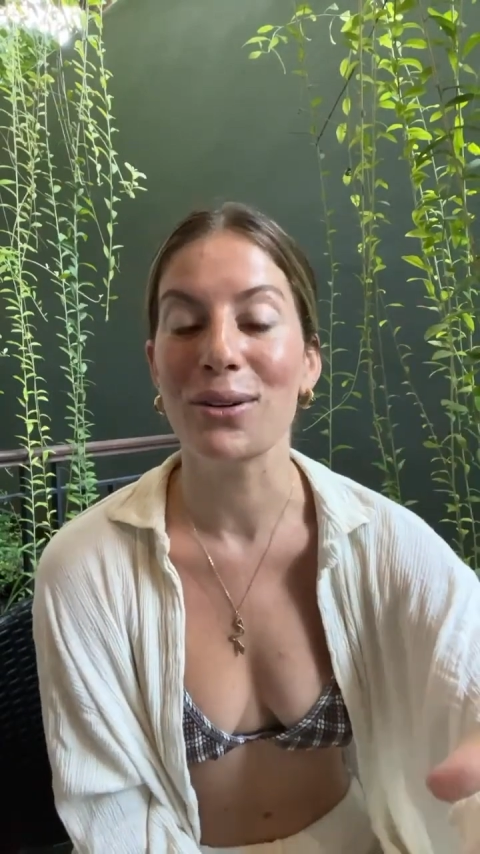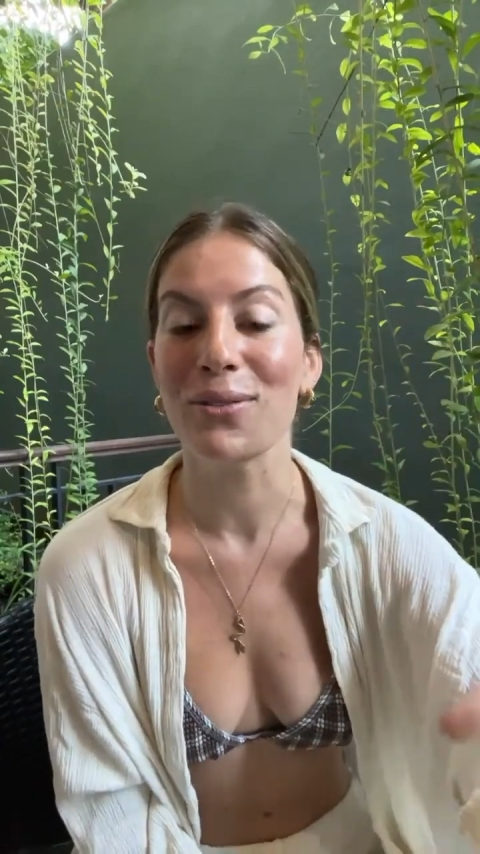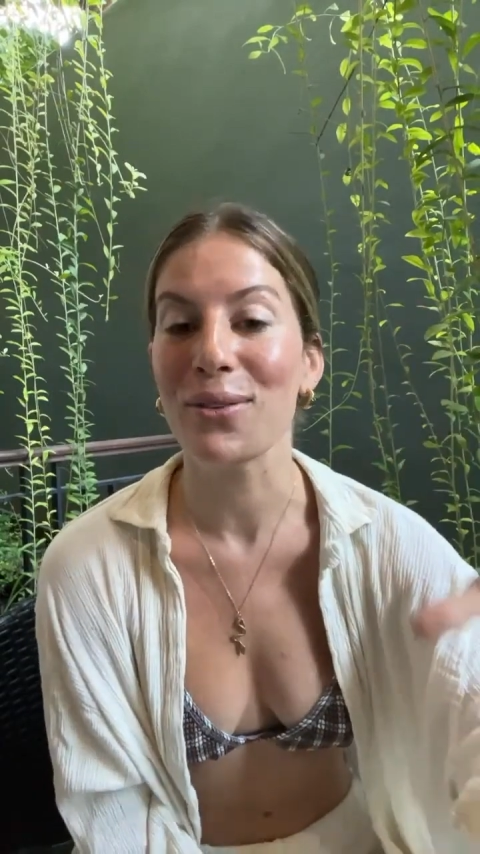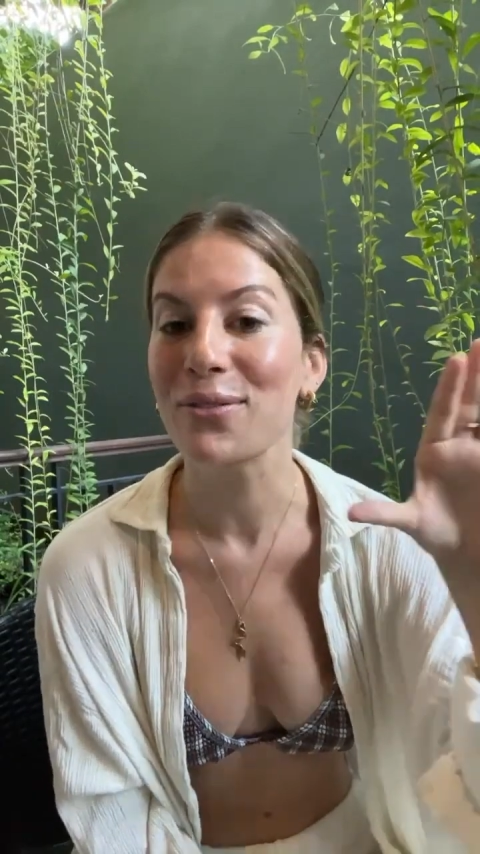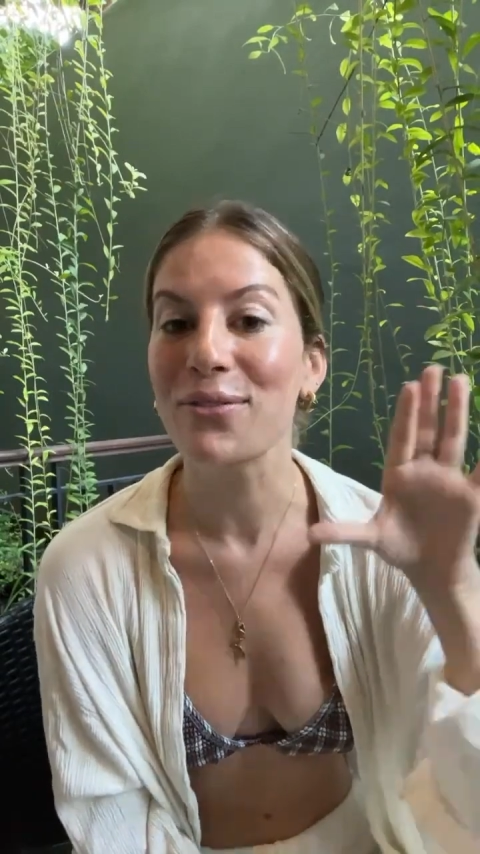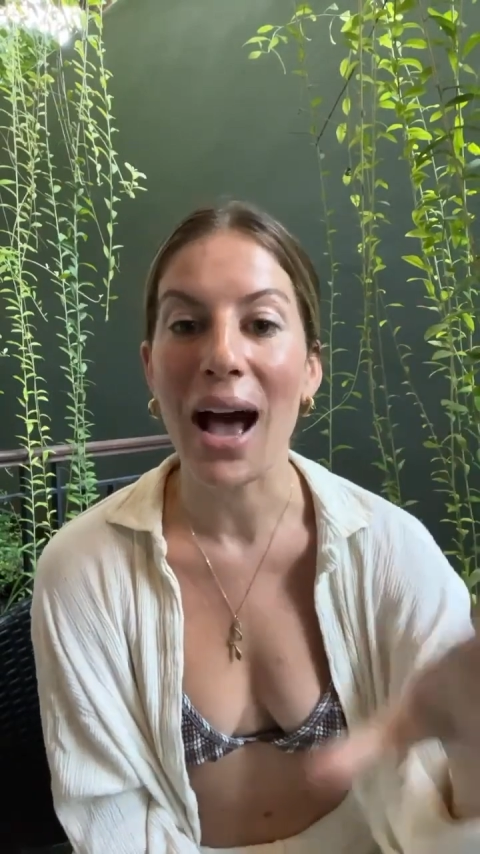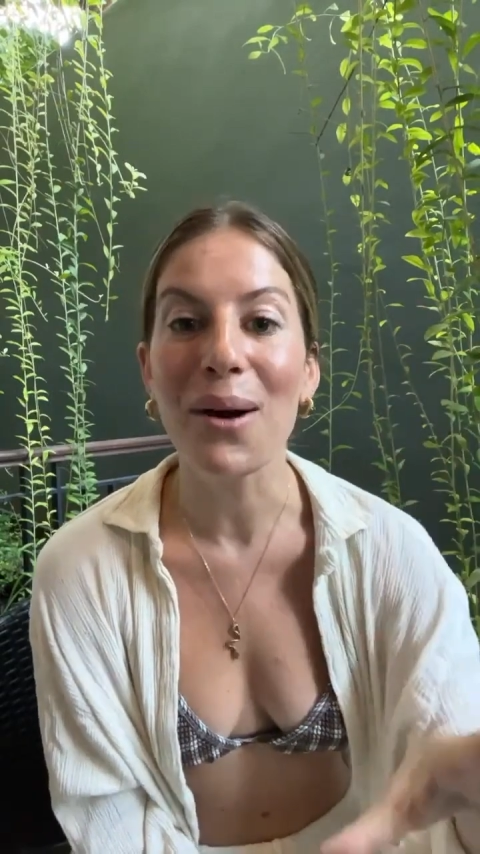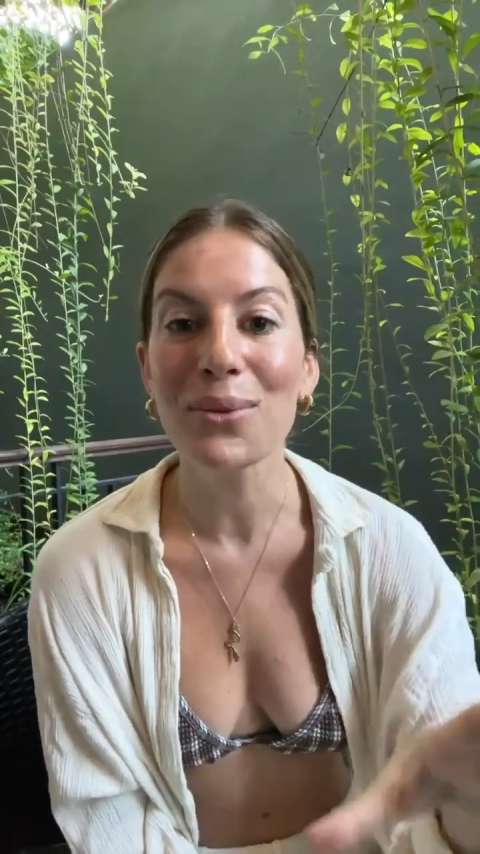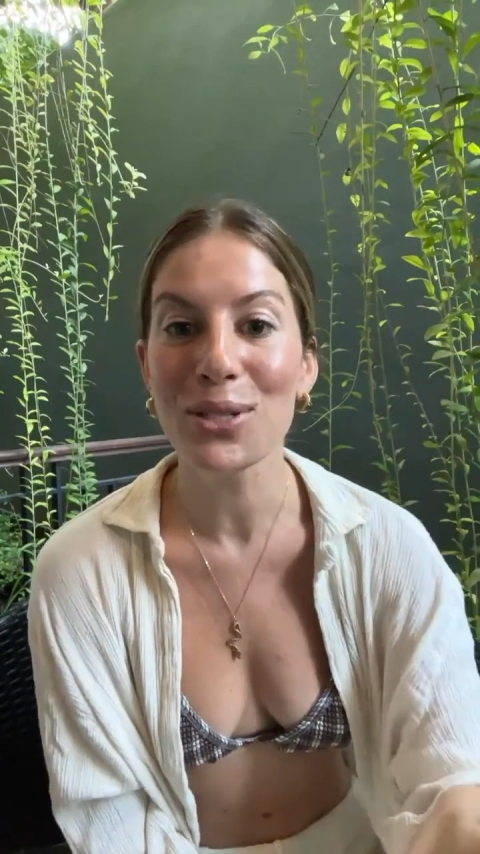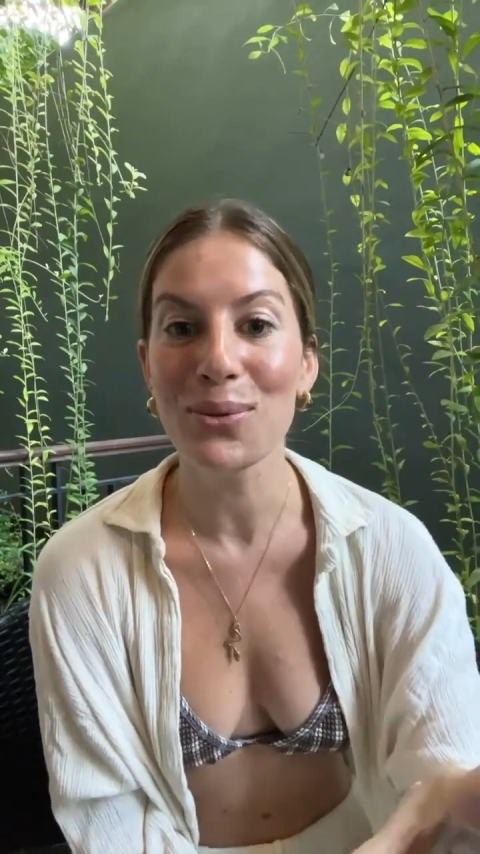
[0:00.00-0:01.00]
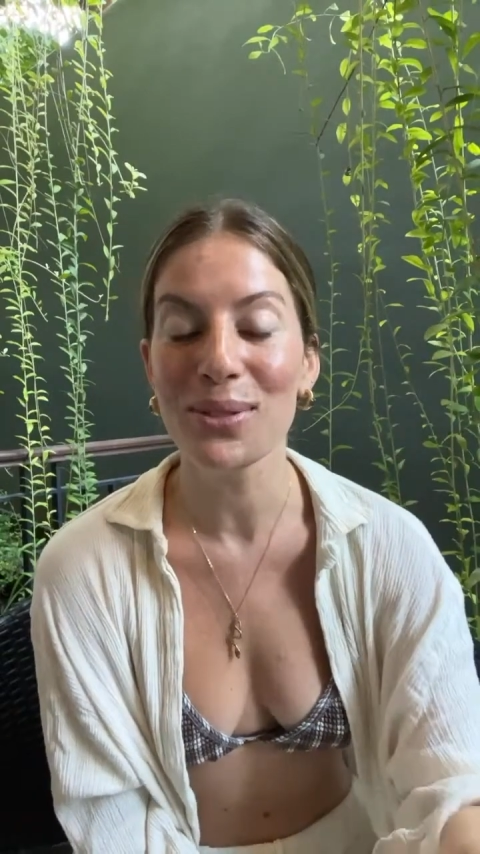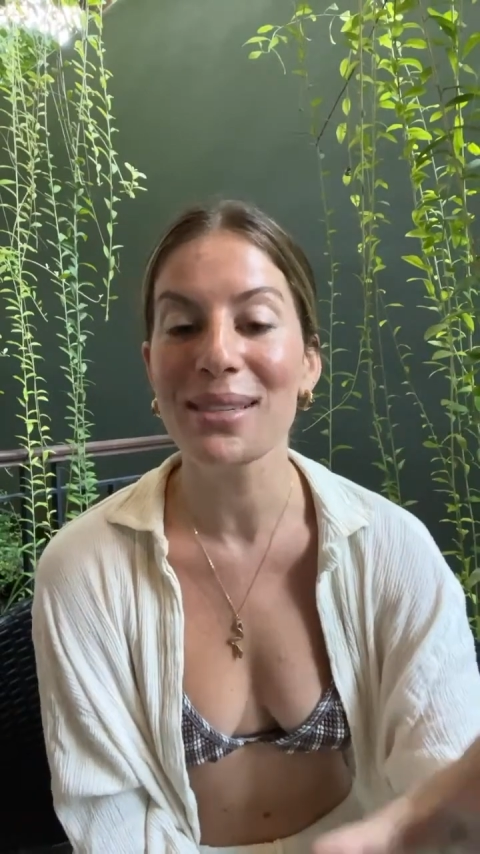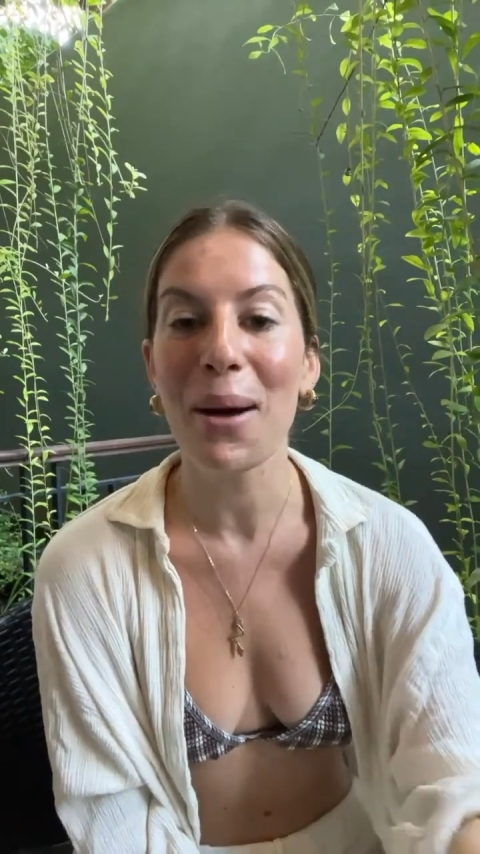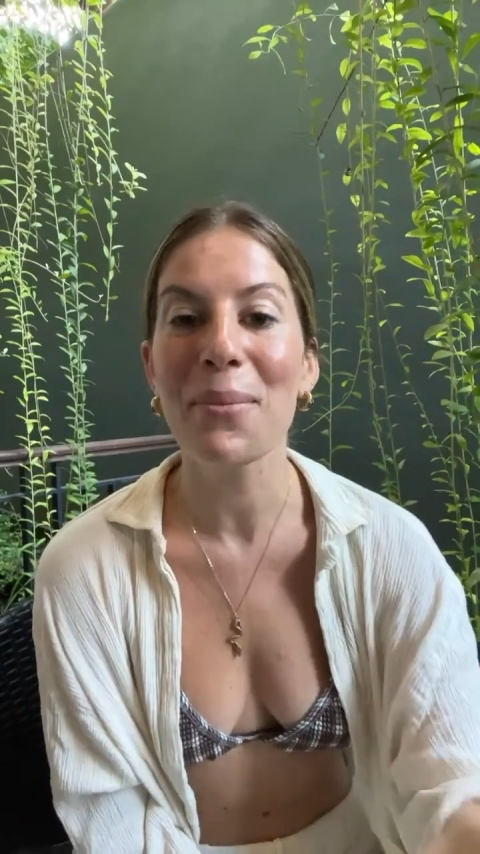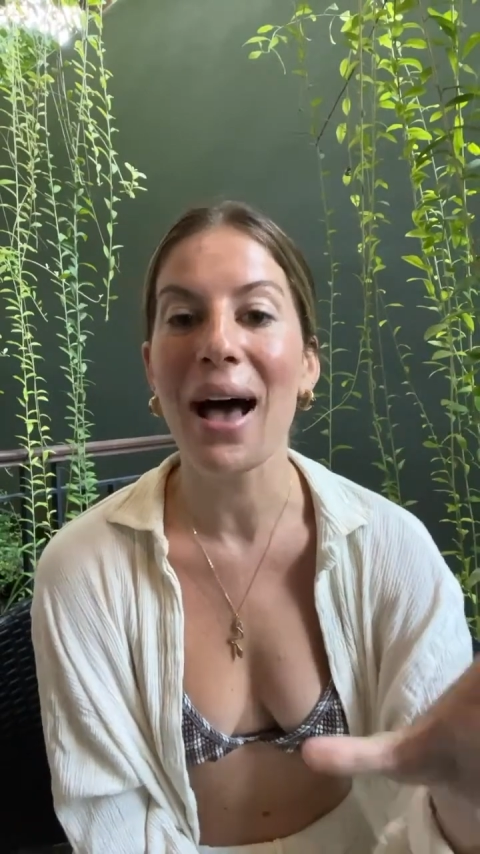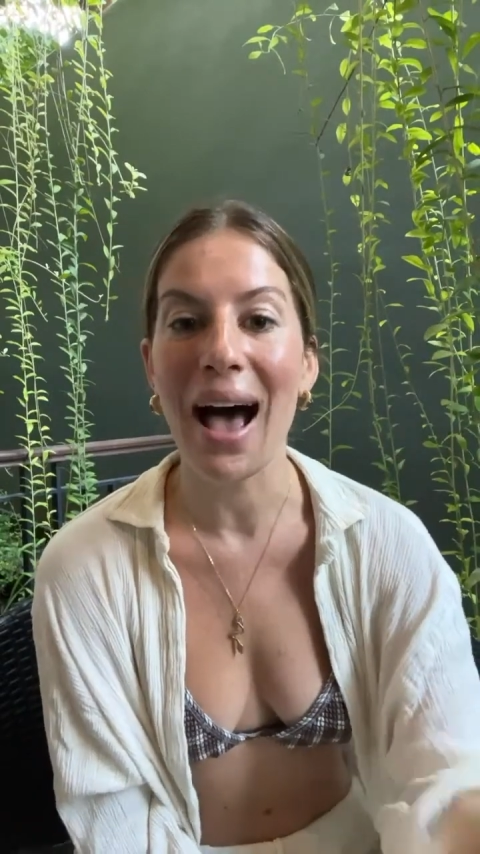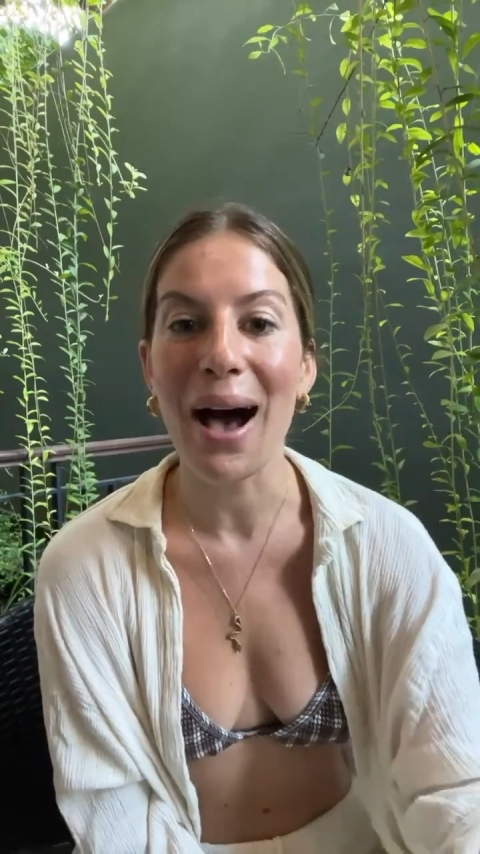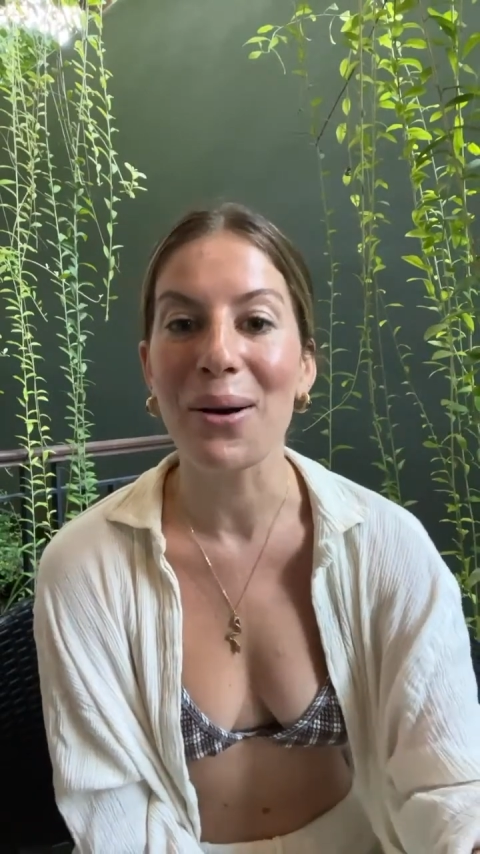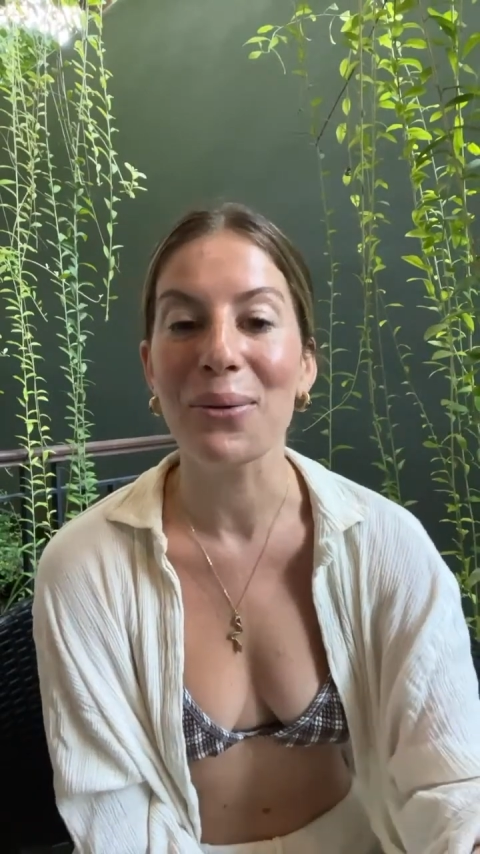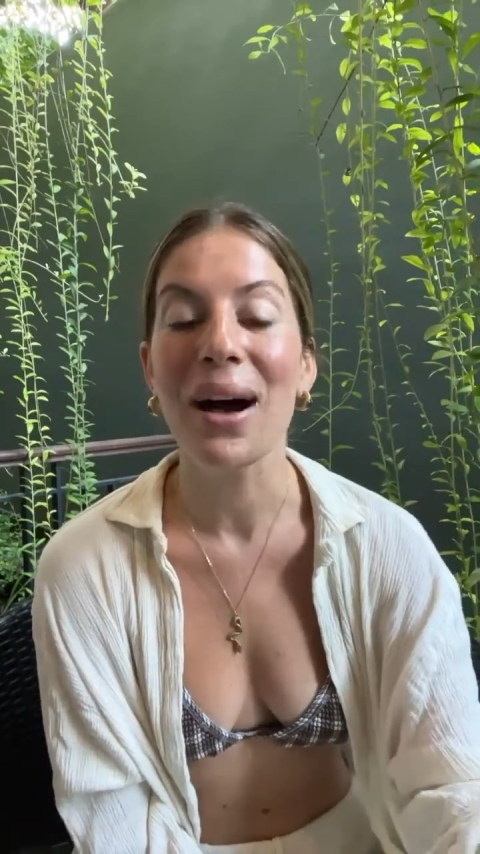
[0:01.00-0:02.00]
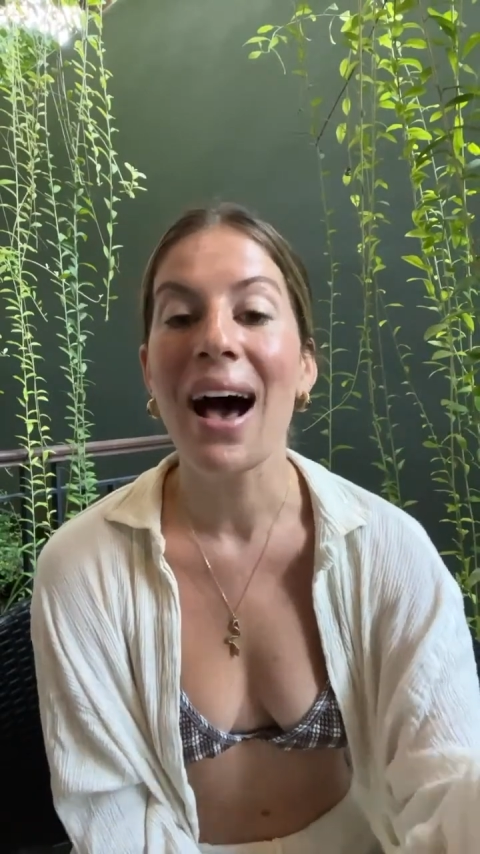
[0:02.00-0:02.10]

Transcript: if it found you somehow,